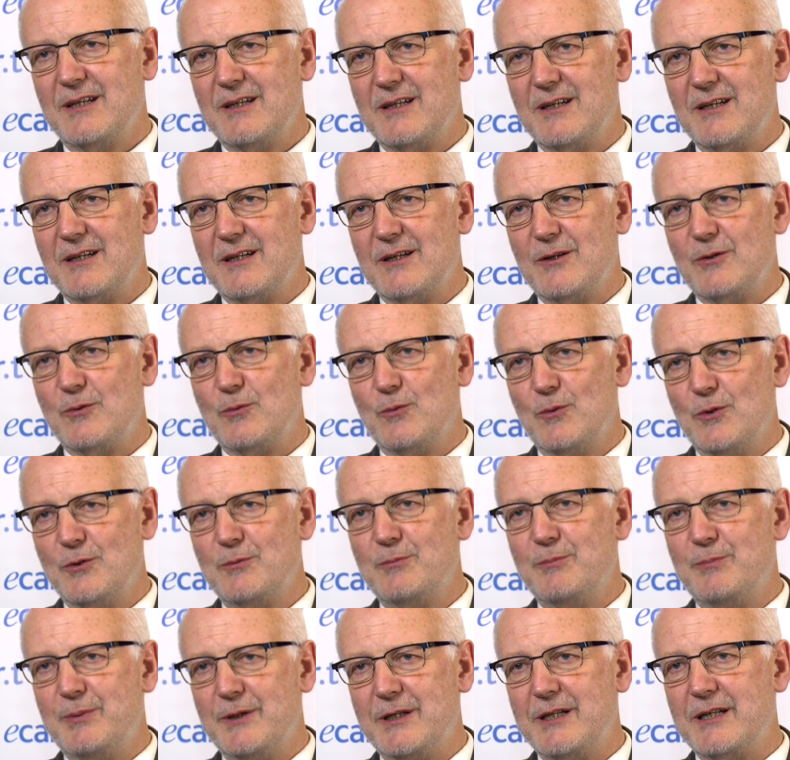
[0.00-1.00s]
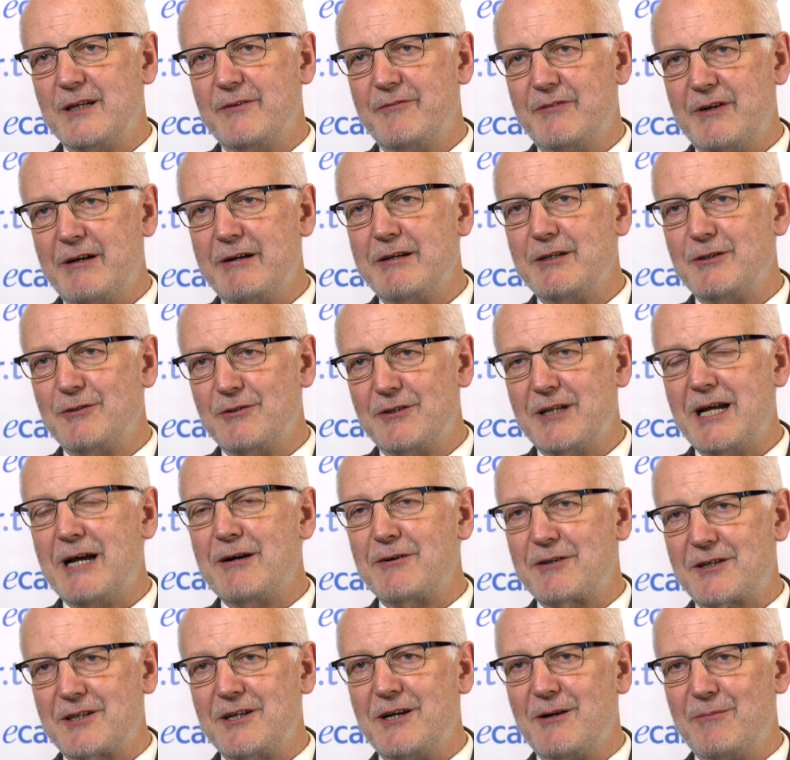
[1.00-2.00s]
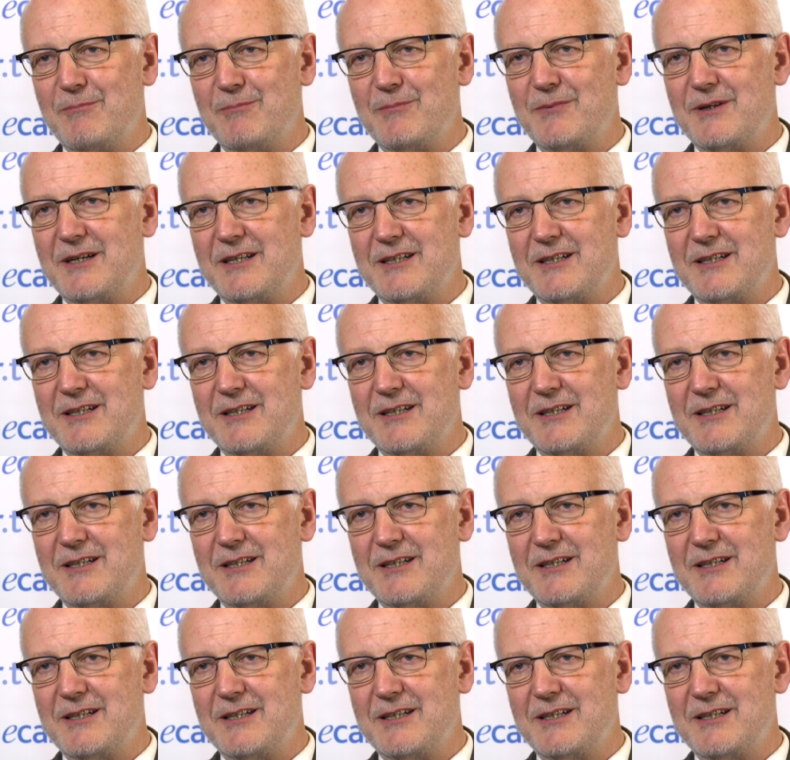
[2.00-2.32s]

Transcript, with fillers: uh, would be a very good outcome,